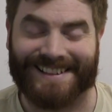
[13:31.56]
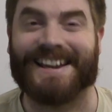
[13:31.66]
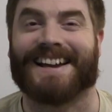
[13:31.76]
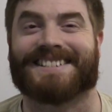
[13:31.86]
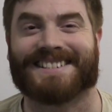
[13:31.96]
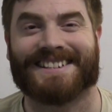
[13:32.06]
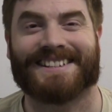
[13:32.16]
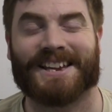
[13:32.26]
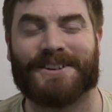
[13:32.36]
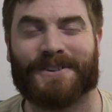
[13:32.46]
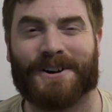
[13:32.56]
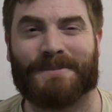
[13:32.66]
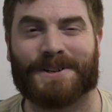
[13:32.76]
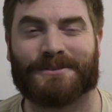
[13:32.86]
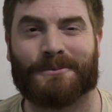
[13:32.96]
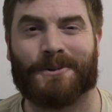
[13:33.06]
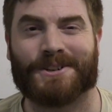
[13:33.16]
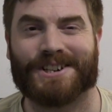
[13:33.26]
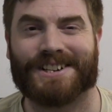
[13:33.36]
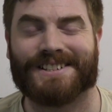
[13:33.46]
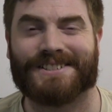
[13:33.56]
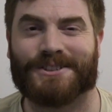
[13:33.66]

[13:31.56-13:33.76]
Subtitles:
Yes, thank you very much for watching.